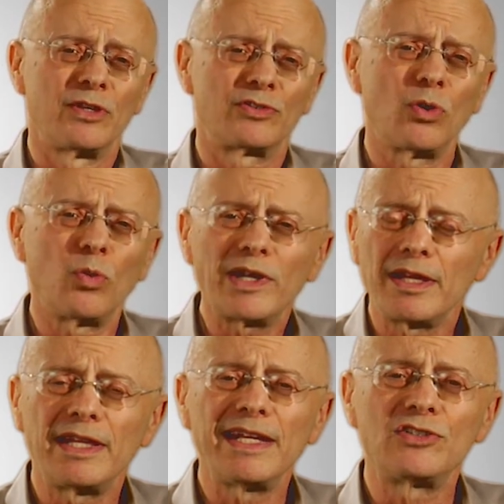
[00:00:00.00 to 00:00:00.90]
So one
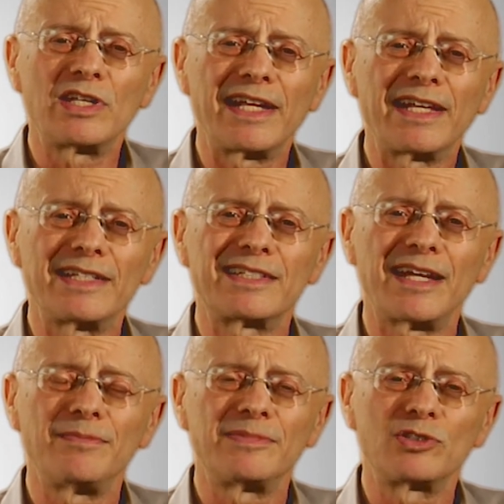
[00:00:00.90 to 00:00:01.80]
of the things that I guess
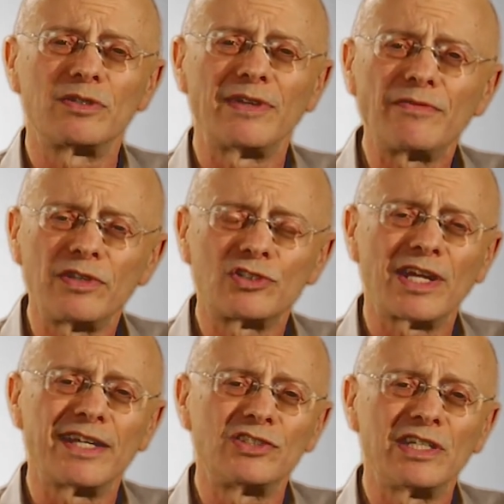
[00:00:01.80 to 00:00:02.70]
I'm sort of
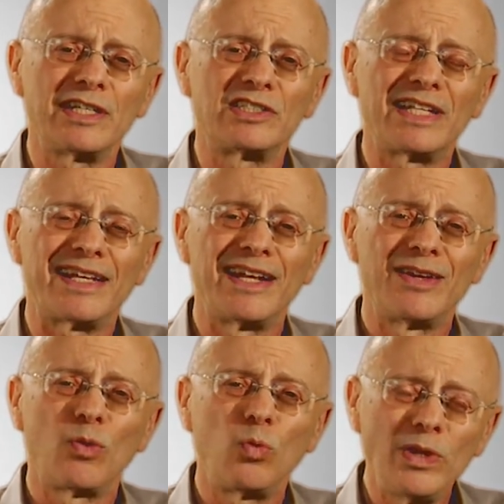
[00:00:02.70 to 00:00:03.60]
emphasizing is that
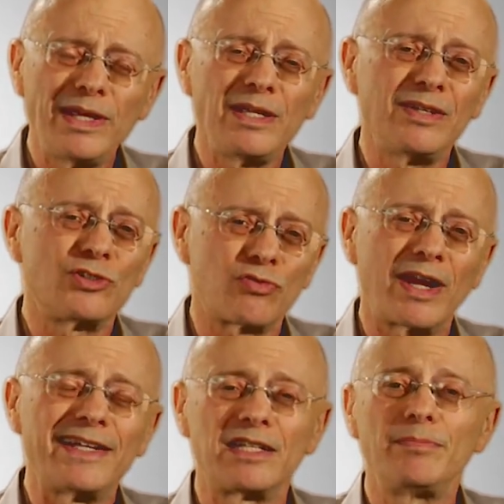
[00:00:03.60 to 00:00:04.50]
we
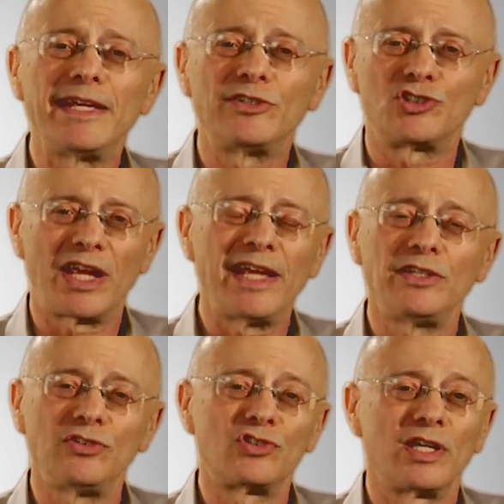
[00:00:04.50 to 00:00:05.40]
try to make
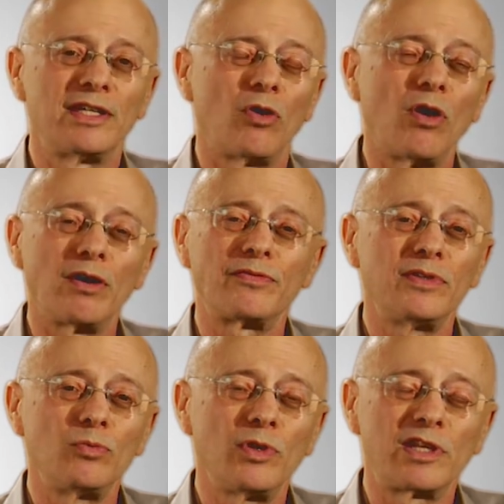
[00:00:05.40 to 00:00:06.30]
change
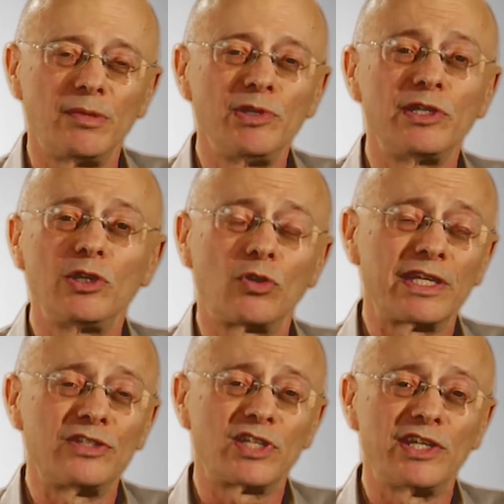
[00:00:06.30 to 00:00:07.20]
often with community
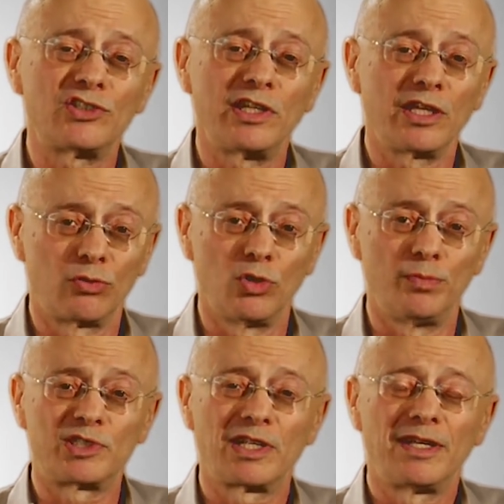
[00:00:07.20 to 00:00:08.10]
organization and
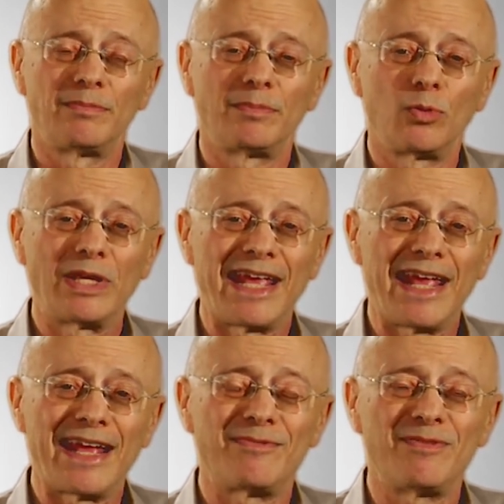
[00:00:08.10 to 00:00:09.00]
groups, but we
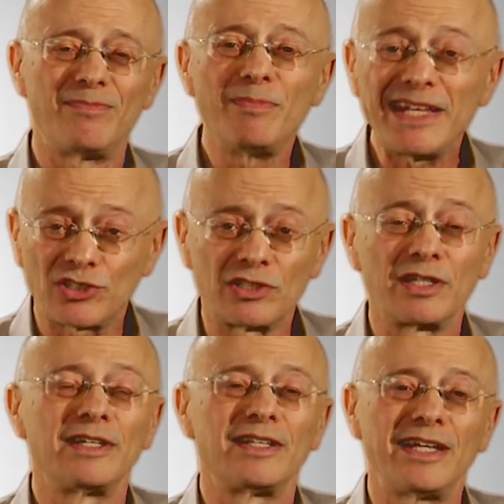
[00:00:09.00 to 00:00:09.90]
can't miss
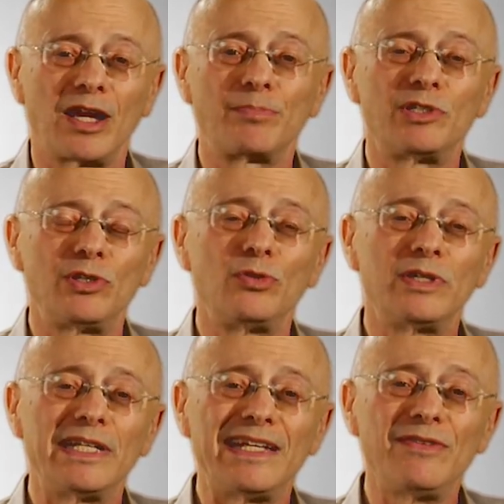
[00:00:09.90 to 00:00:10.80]
the
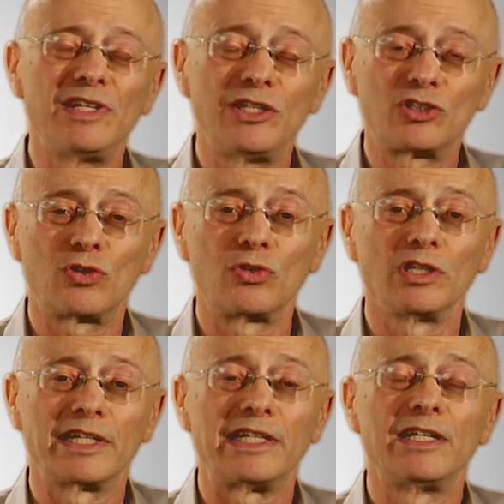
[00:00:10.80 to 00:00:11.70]
opportunity, even
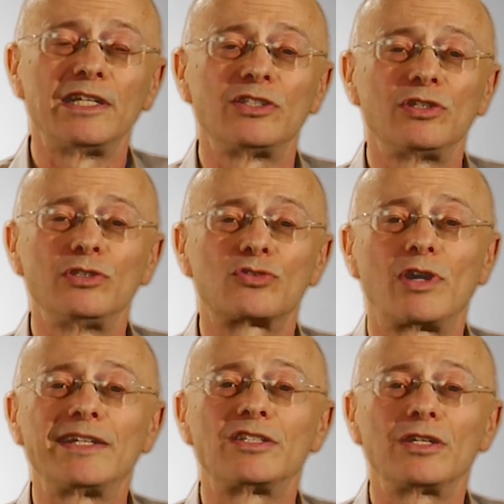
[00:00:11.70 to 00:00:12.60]
internally, to
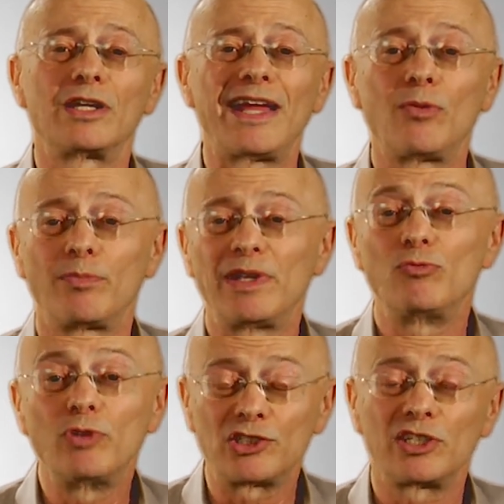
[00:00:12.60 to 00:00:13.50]
try to help
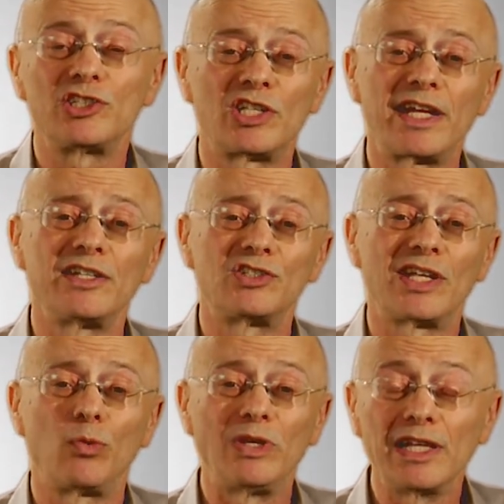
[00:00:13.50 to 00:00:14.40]
enrich the settings
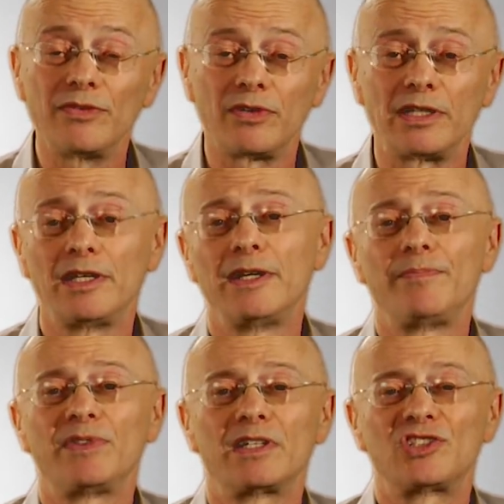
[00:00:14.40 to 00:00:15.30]
that we live in,
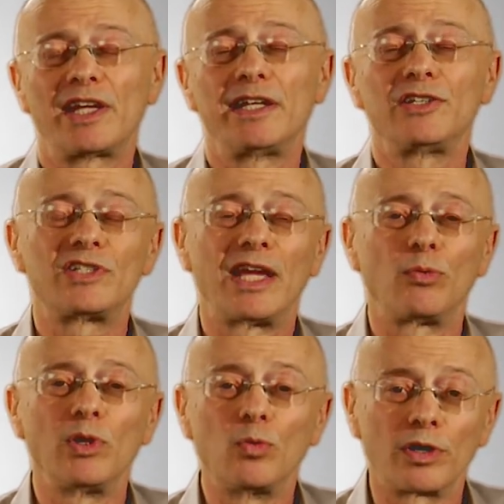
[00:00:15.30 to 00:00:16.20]
the settings
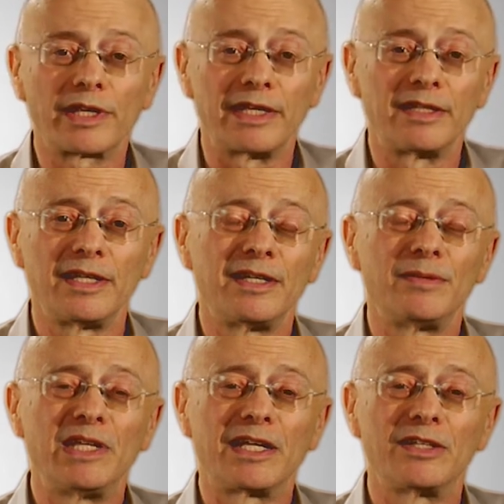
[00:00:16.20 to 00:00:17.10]
that we work in,
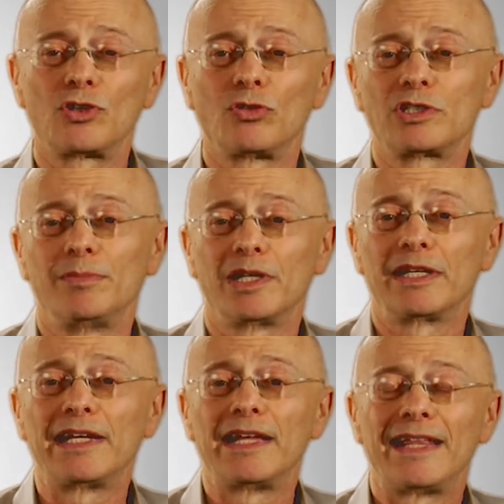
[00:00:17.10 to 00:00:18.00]
because
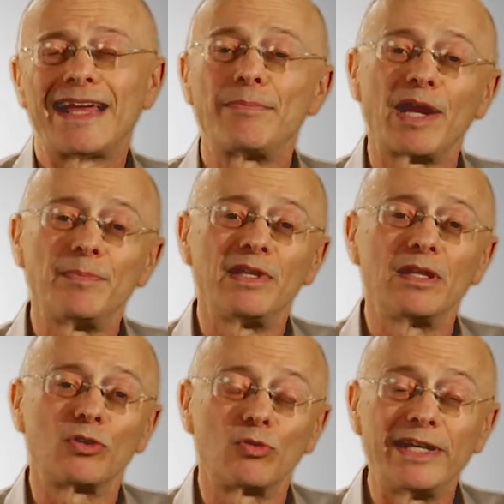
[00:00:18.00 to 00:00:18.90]
ultimately that might be
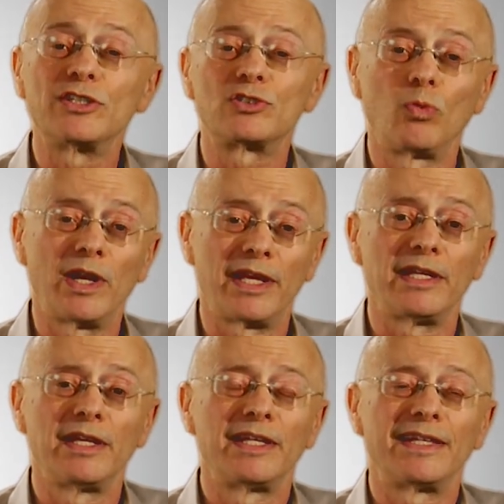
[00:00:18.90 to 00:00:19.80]
the greatest
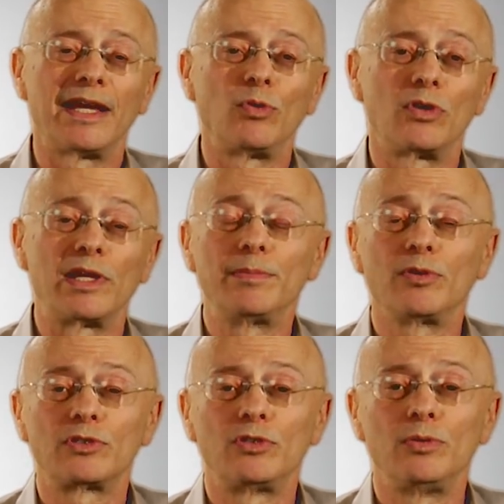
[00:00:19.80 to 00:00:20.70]
way that we're
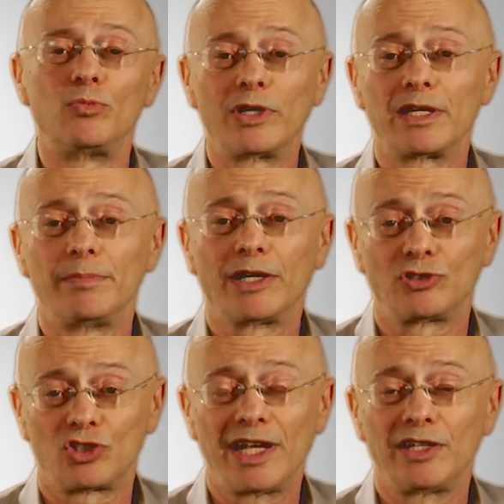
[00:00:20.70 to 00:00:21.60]
able to bring
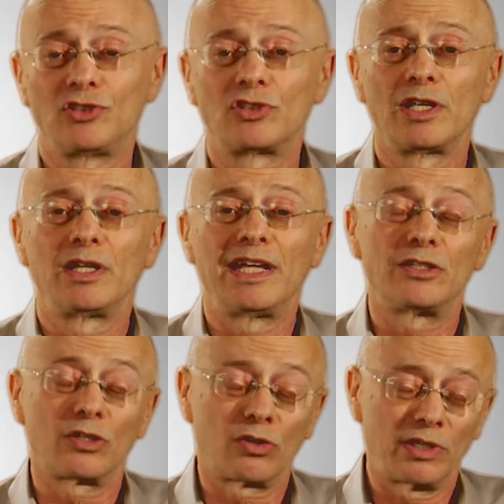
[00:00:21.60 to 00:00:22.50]
about change
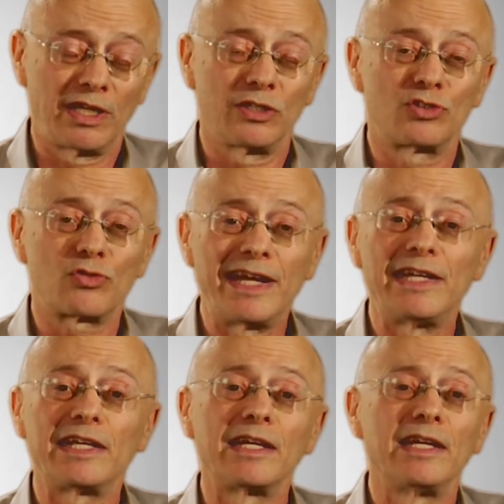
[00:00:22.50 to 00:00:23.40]
in the
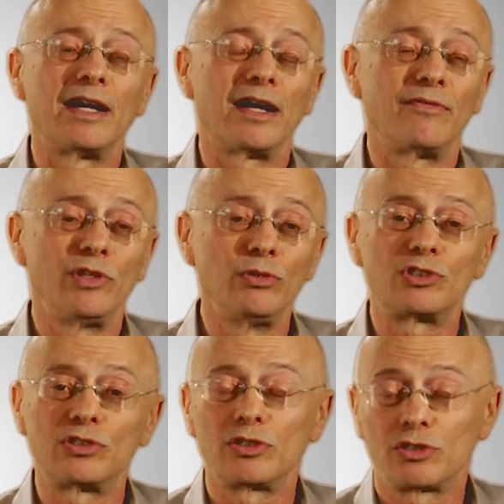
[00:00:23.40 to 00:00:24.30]
training of new
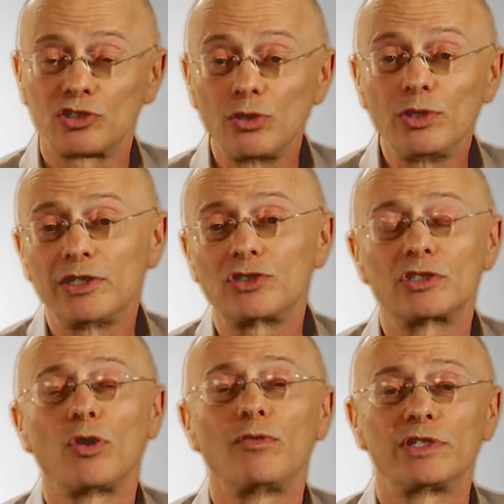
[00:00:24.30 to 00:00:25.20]

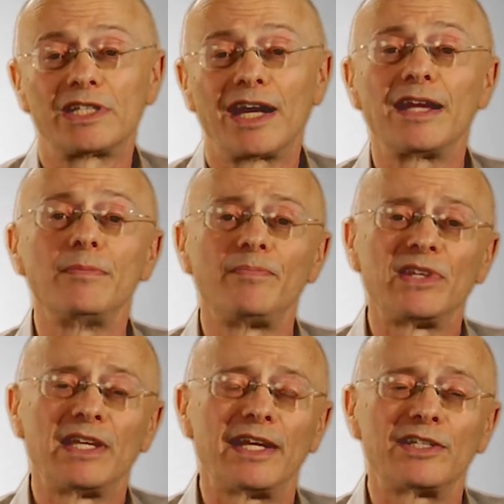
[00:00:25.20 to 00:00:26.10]
students over time,
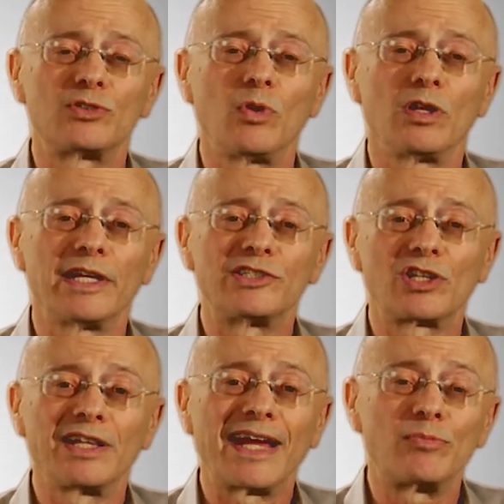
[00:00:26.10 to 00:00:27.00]
as well as
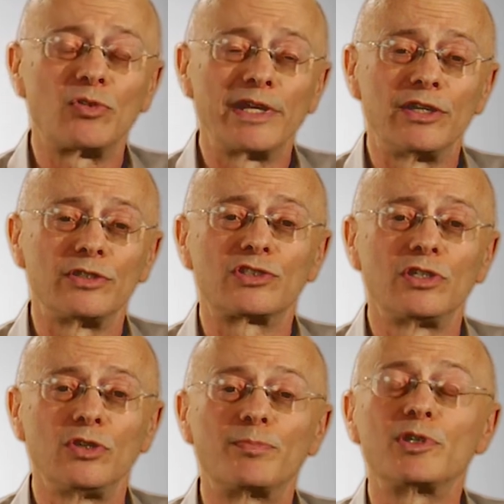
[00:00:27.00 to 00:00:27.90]
collaborators
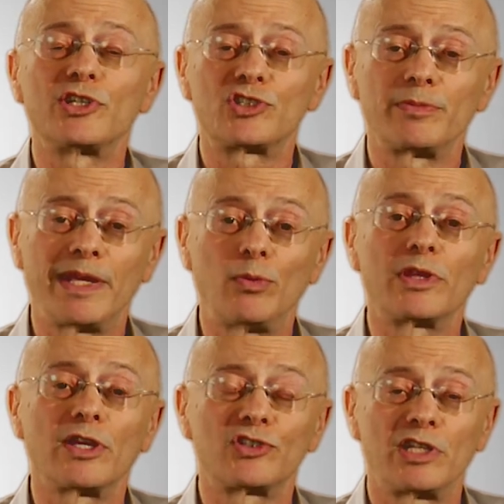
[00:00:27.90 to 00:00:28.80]
who participate
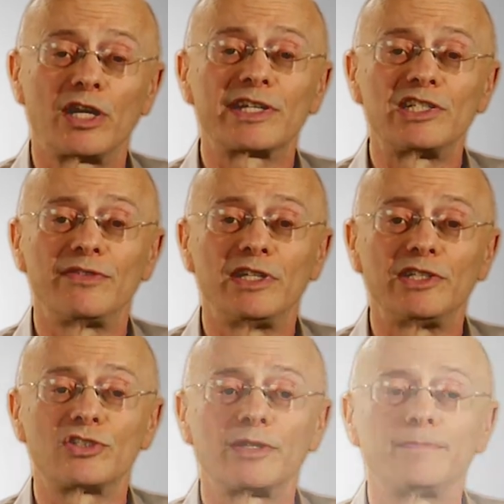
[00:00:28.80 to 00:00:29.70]
with us in our
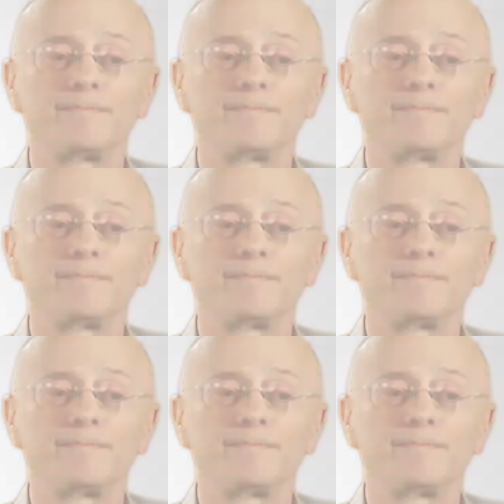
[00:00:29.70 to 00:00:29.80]
activities.